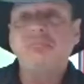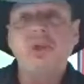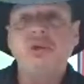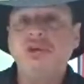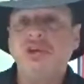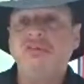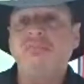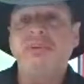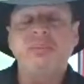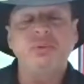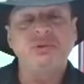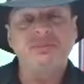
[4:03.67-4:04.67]
You give
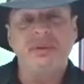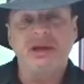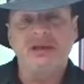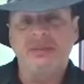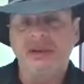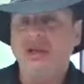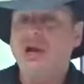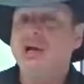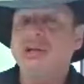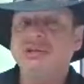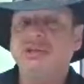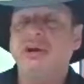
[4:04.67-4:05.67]
people respect
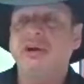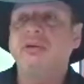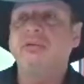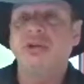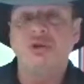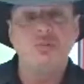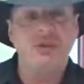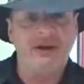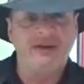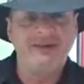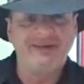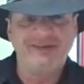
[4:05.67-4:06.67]
because they're human,
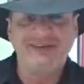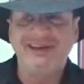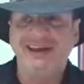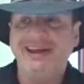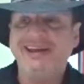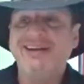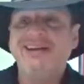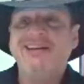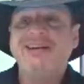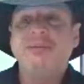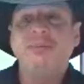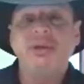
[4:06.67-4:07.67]
okay?
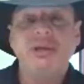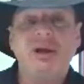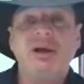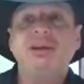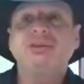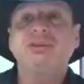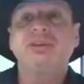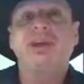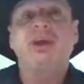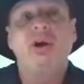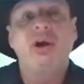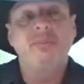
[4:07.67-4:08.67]
Because they
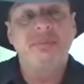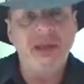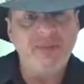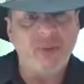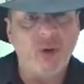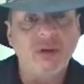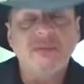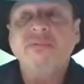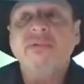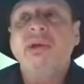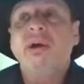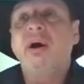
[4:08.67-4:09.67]
are people.
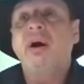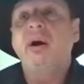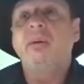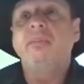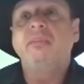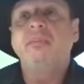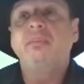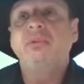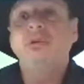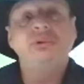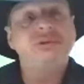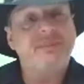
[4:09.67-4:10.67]

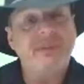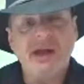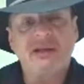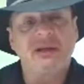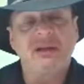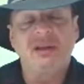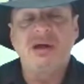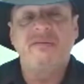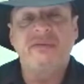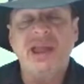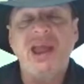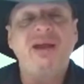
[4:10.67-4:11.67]
You respect and
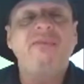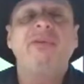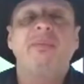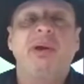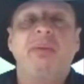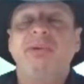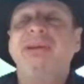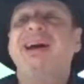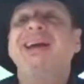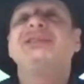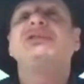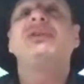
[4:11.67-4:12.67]
love everybody. Be
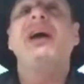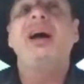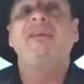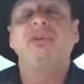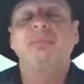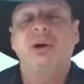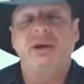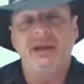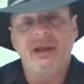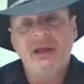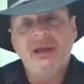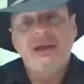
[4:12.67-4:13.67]
nice to everybody.